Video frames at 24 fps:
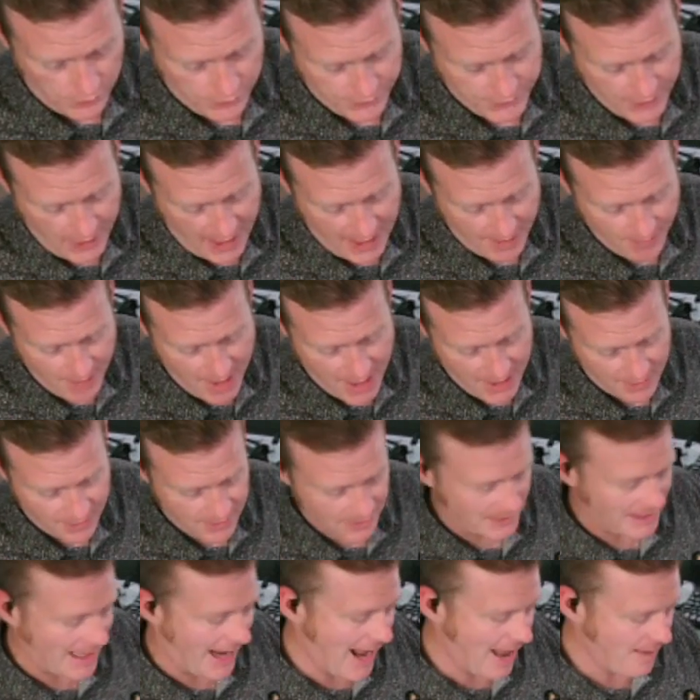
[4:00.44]
rules and
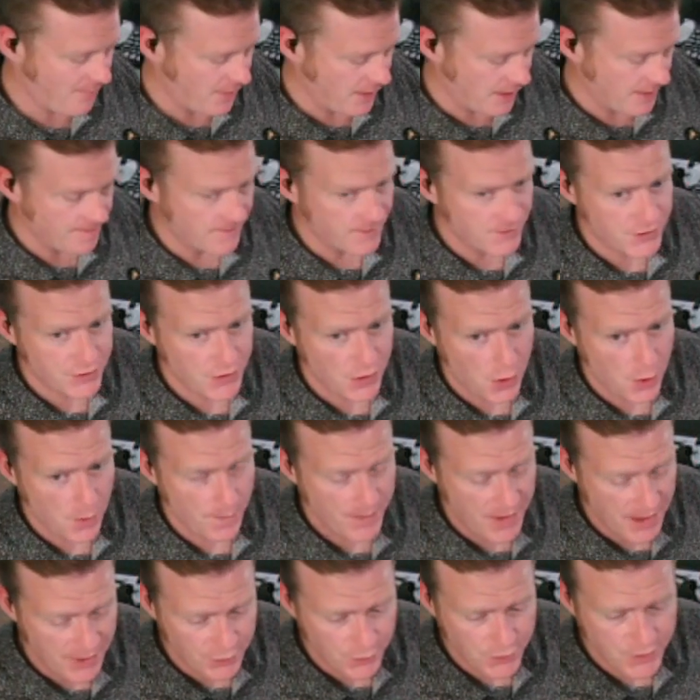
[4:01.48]
make this happen.
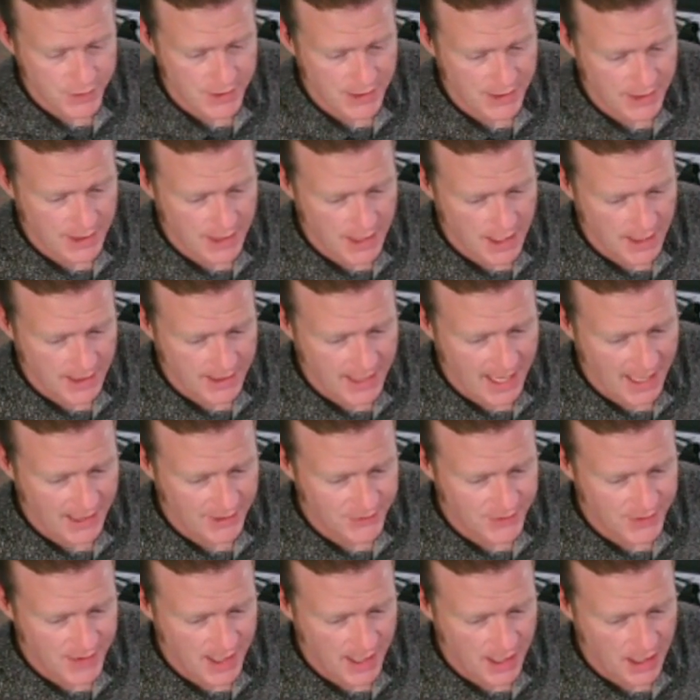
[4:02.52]
So interesting
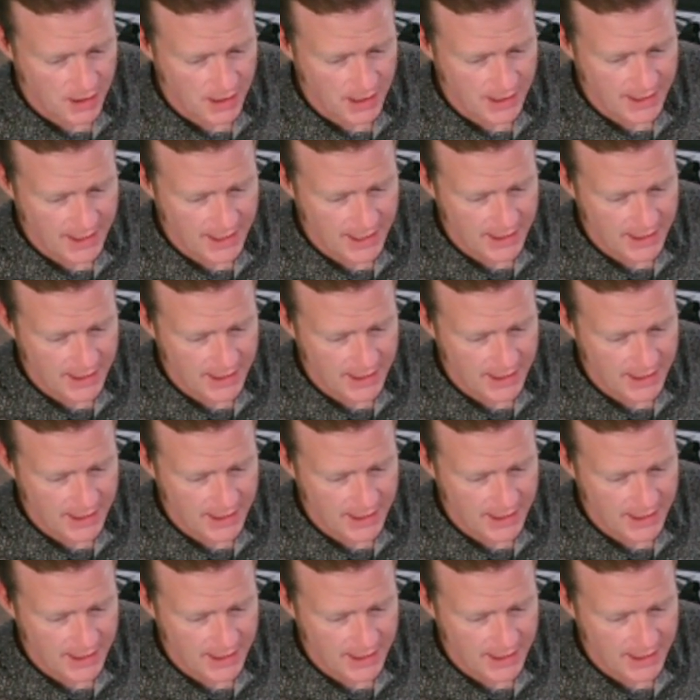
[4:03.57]
case there.